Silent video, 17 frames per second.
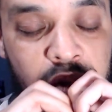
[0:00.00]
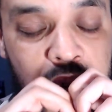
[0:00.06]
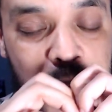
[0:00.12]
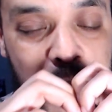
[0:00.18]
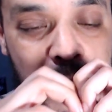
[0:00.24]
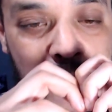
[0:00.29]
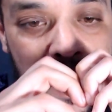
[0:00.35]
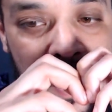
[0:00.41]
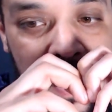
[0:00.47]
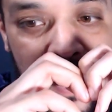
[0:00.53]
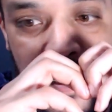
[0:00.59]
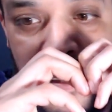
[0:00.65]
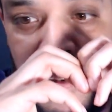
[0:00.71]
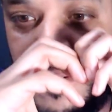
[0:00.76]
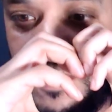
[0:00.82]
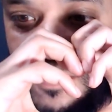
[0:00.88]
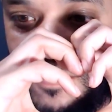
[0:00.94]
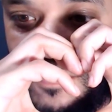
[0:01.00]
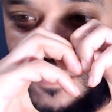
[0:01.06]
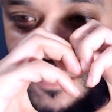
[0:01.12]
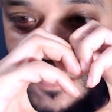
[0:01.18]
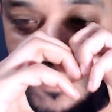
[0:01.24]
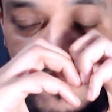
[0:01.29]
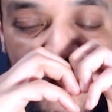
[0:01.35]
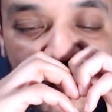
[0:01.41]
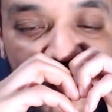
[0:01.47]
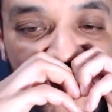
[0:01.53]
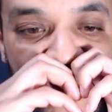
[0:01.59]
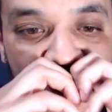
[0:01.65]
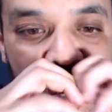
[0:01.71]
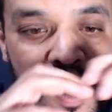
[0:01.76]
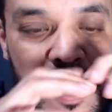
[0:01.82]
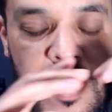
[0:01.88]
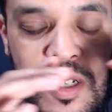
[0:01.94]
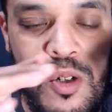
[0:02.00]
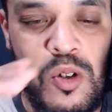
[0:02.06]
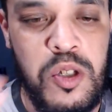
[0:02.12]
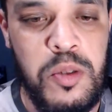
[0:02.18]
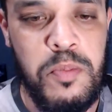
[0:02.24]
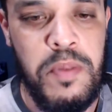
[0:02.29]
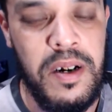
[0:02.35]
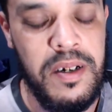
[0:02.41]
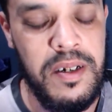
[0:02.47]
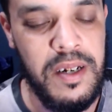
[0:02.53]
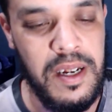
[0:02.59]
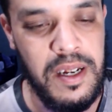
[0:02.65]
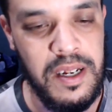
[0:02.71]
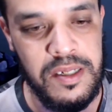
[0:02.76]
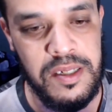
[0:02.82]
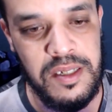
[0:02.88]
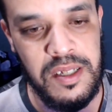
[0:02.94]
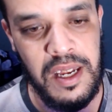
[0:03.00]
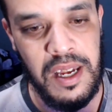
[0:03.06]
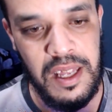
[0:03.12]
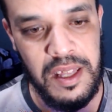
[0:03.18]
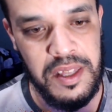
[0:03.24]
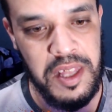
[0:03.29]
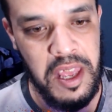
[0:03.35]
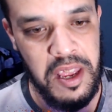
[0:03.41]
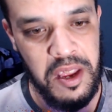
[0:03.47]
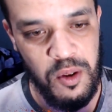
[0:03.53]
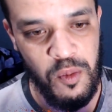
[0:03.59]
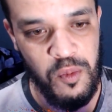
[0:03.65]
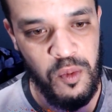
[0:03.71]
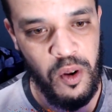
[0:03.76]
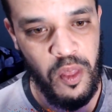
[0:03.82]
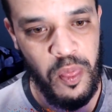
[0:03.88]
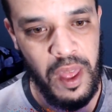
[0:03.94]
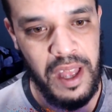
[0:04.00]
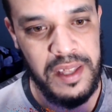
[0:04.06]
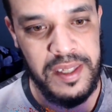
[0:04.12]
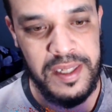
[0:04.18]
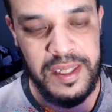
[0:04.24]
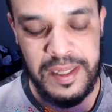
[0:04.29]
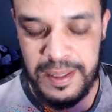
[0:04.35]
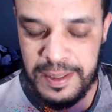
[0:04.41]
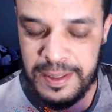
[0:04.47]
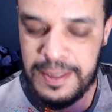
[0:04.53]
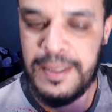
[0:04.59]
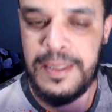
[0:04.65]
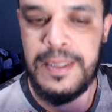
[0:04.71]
Philippine. You're sparing us, and thank you for that.